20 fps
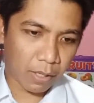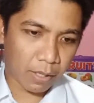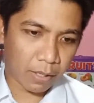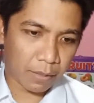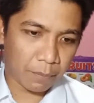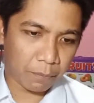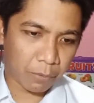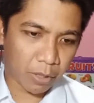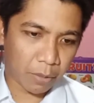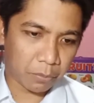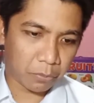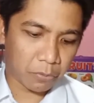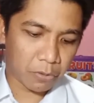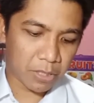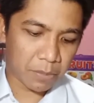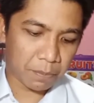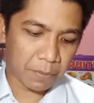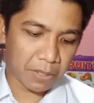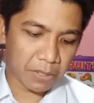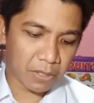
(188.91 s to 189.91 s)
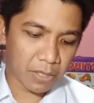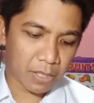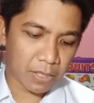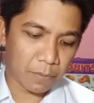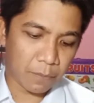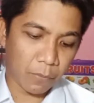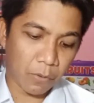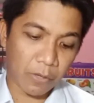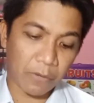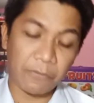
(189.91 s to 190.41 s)
impromptu speech is
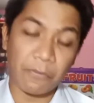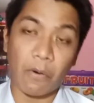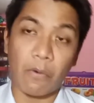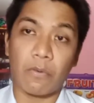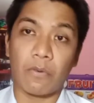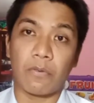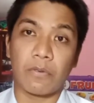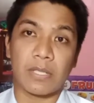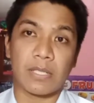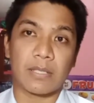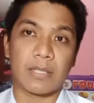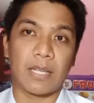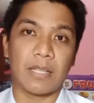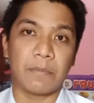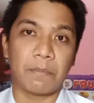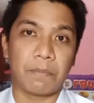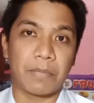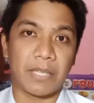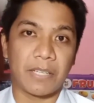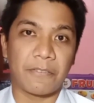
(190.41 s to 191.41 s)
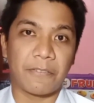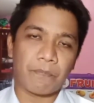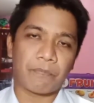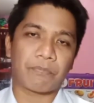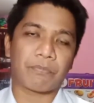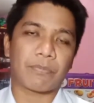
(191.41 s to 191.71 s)
more focused and brief.